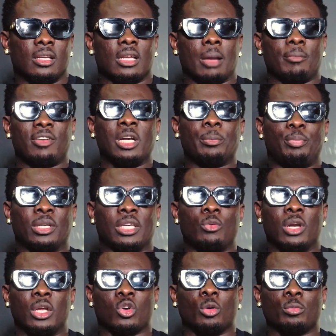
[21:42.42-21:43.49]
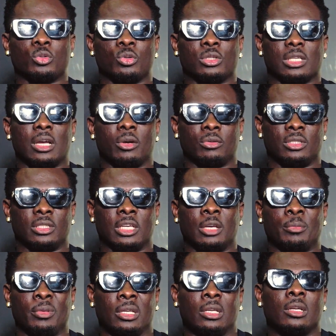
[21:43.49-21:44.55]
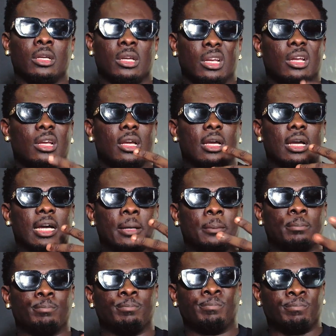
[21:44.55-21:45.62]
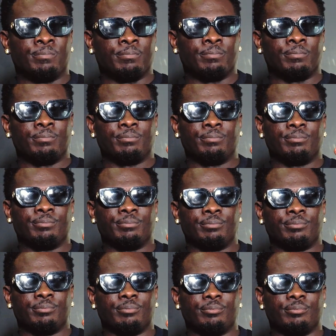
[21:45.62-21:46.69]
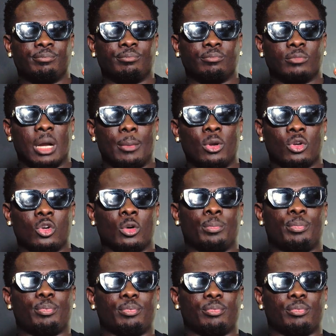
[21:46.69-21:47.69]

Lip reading: I'm very picky when it comes to sounds, you get me? I'm looking up.